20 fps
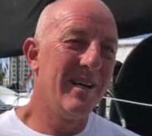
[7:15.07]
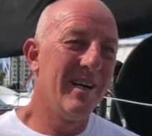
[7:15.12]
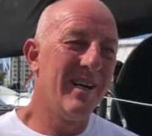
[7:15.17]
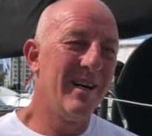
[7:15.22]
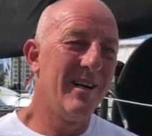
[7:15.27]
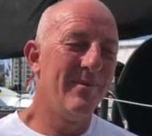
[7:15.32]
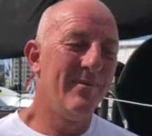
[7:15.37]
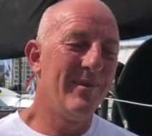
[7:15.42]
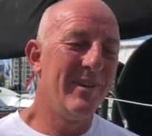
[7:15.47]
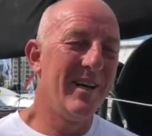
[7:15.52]

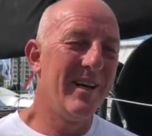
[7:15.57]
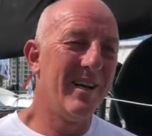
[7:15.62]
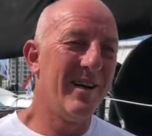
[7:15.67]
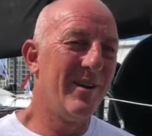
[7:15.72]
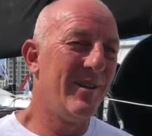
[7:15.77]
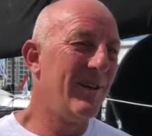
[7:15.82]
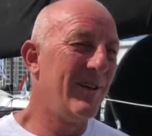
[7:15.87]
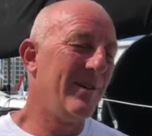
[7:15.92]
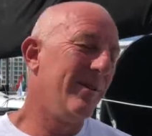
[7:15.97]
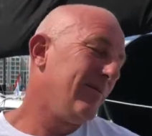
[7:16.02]

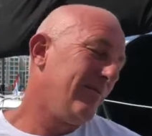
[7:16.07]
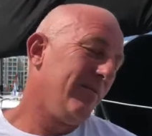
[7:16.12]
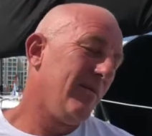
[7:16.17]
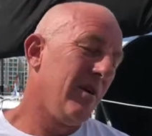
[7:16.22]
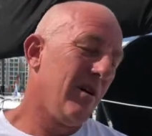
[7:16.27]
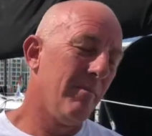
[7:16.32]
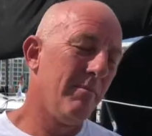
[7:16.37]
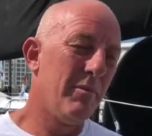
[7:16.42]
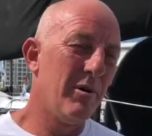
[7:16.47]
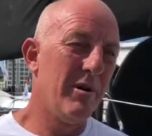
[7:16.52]
And I think
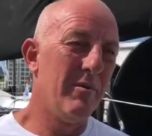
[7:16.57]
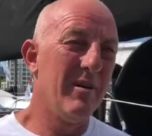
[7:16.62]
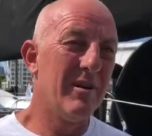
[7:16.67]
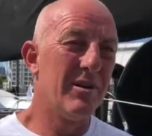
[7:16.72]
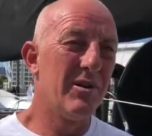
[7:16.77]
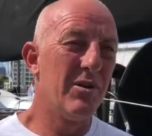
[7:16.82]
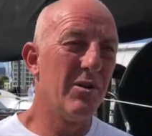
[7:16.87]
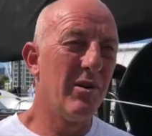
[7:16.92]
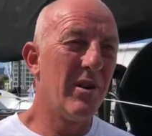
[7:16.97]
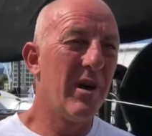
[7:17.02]
I'm pretty
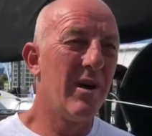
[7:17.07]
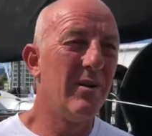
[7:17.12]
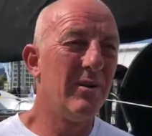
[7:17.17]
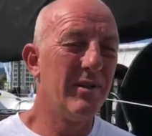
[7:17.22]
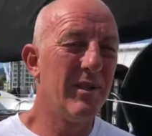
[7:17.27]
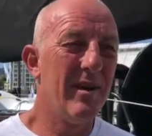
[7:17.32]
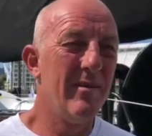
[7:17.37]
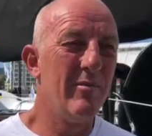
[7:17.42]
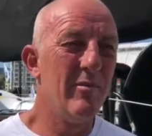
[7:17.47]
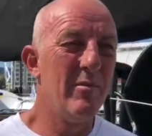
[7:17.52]
much sure the whole
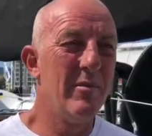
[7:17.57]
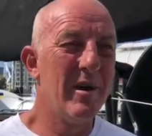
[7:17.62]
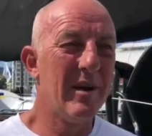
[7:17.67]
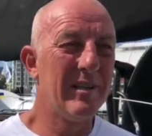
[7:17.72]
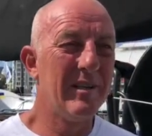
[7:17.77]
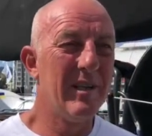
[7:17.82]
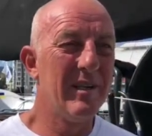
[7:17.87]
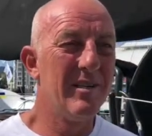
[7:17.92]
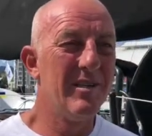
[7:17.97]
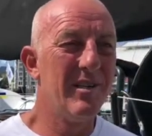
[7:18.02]
team will be
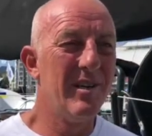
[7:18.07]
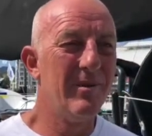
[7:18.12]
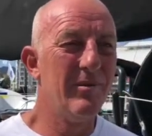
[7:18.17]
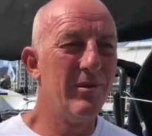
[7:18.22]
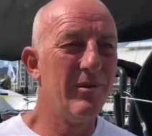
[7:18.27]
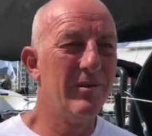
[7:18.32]
back next year.